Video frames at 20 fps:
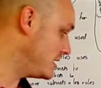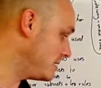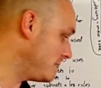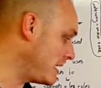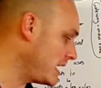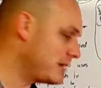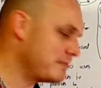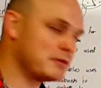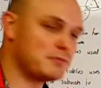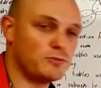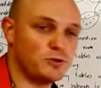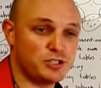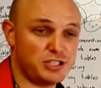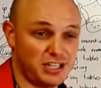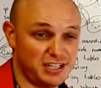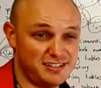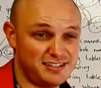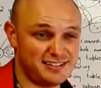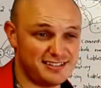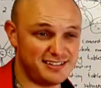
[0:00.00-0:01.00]
it make a bit more
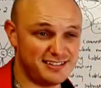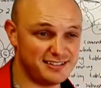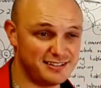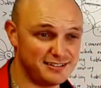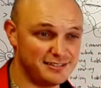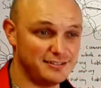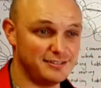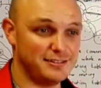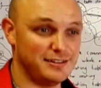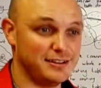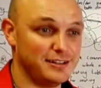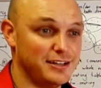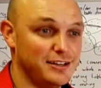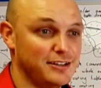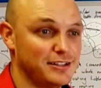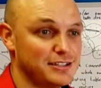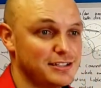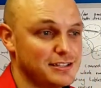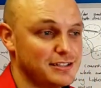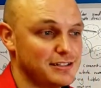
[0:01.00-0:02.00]
sense? I
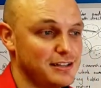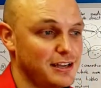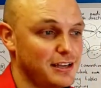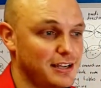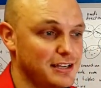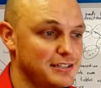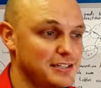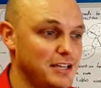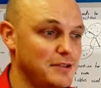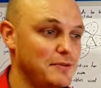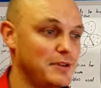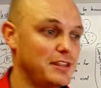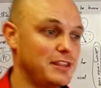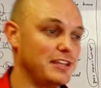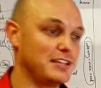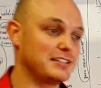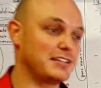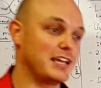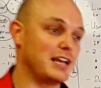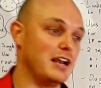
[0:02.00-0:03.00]
know this is, like I said,
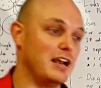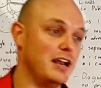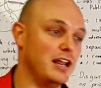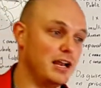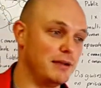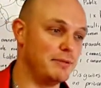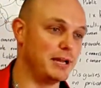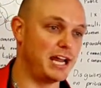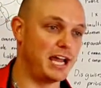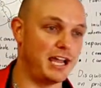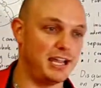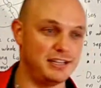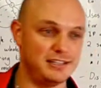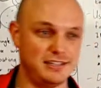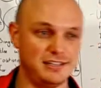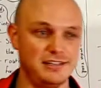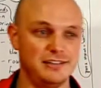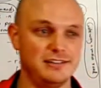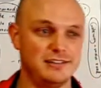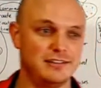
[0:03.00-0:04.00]
things get a little bit
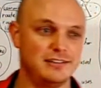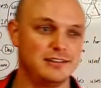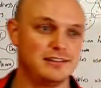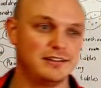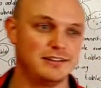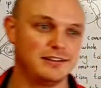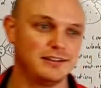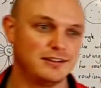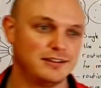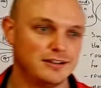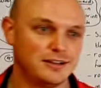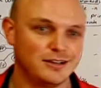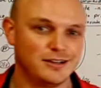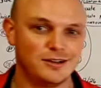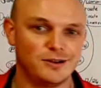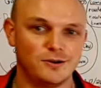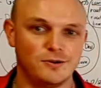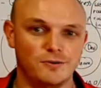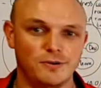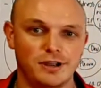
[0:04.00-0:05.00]
hazy,
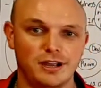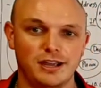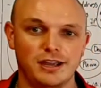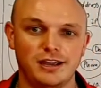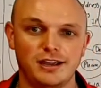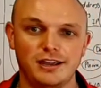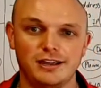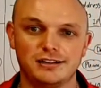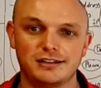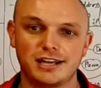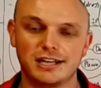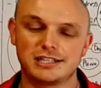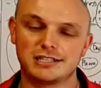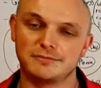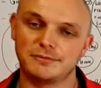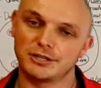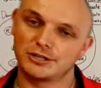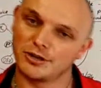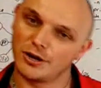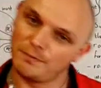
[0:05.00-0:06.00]
where it gets a
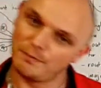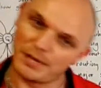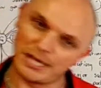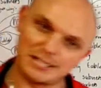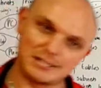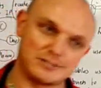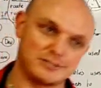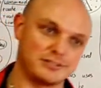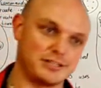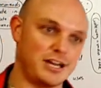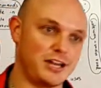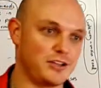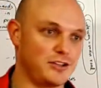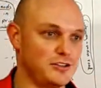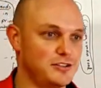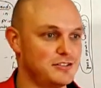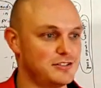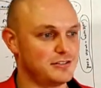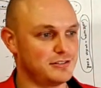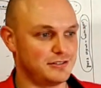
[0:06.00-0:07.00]
bit complex because now
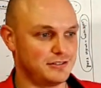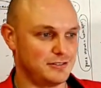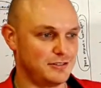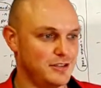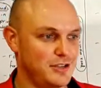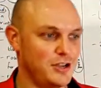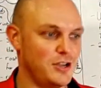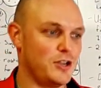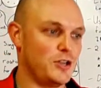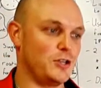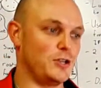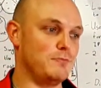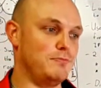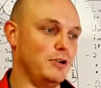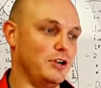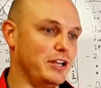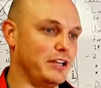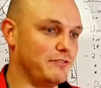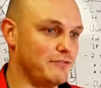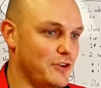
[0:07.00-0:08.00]
you're
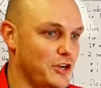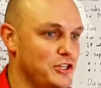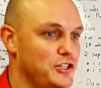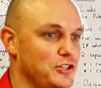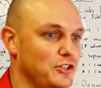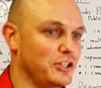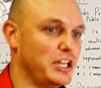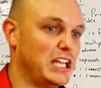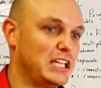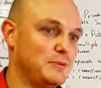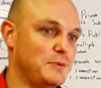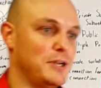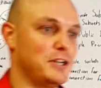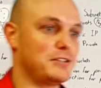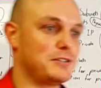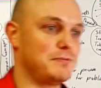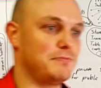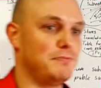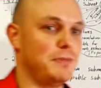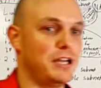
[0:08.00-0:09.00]
building virtual
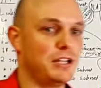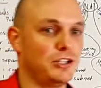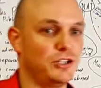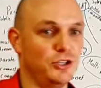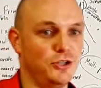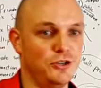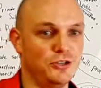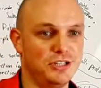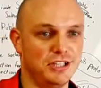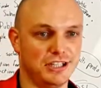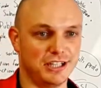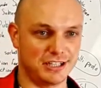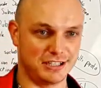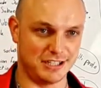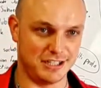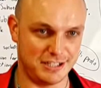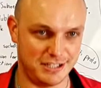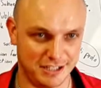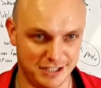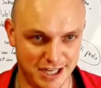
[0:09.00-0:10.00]
networks, but using
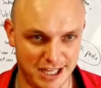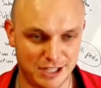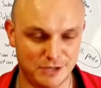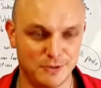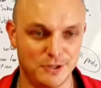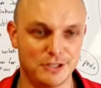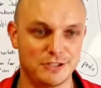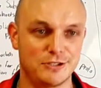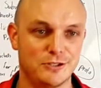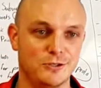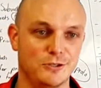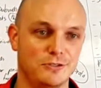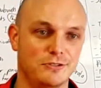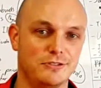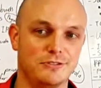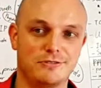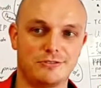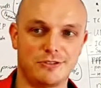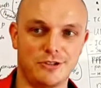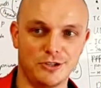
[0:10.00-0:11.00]
existing networks to
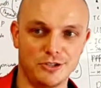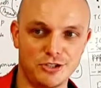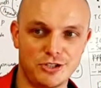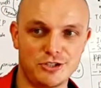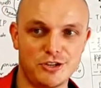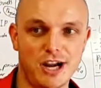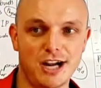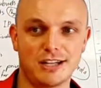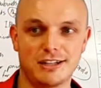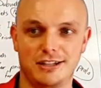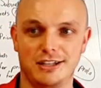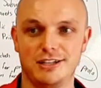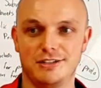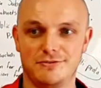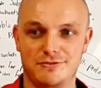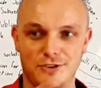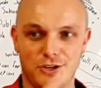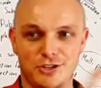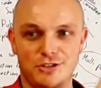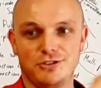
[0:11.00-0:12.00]
construct these
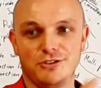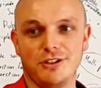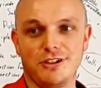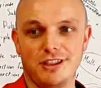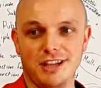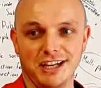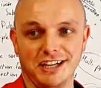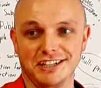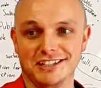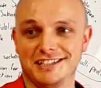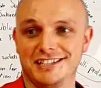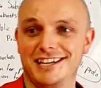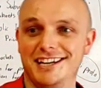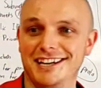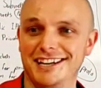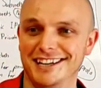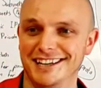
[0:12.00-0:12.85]
virtual things.